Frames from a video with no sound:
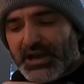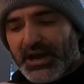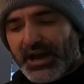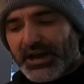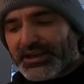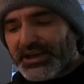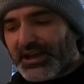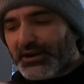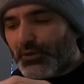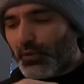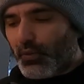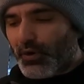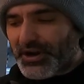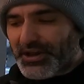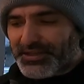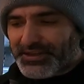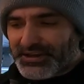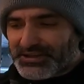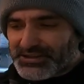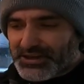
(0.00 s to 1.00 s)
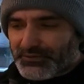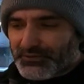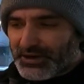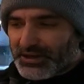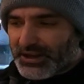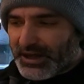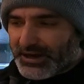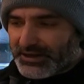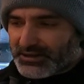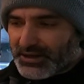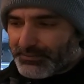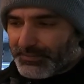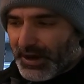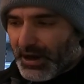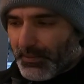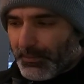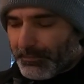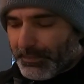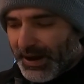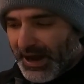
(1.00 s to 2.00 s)
again, one of the things I really liked
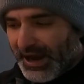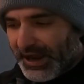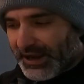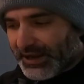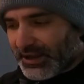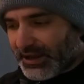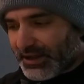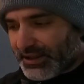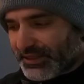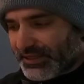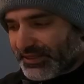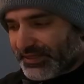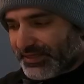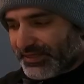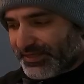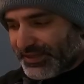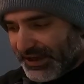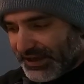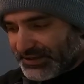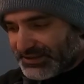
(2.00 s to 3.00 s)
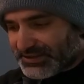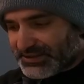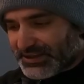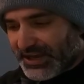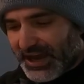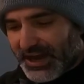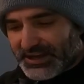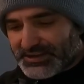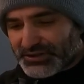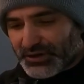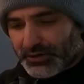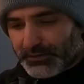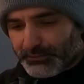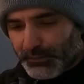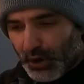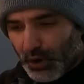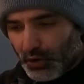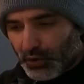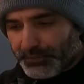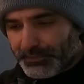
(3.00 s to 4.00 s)
about buying this as our
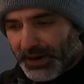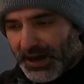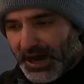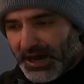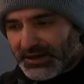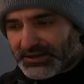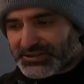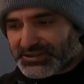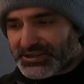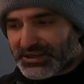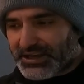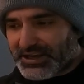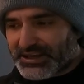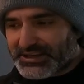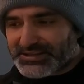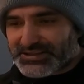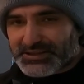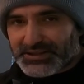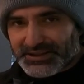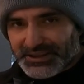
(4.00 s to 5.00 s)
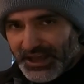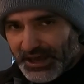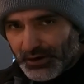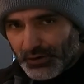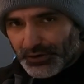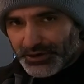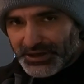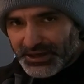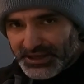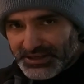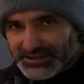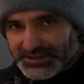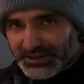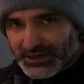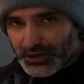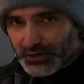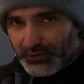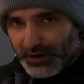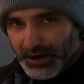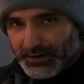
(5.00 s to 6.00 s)
mold box is not only is it
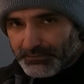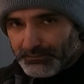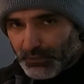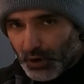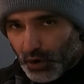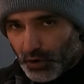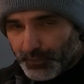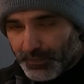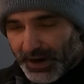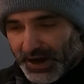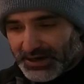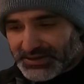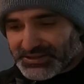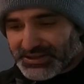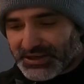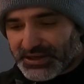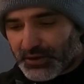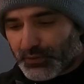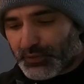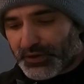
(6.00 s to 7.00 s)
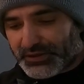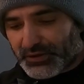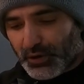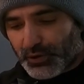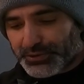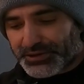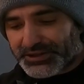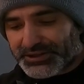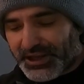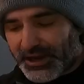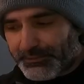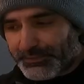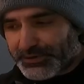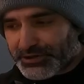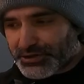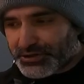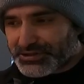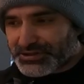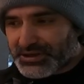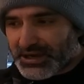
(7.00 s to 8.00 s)
a great mold box and can withhold the
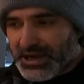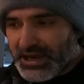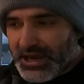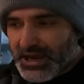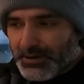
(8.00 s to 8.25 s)
temperatures,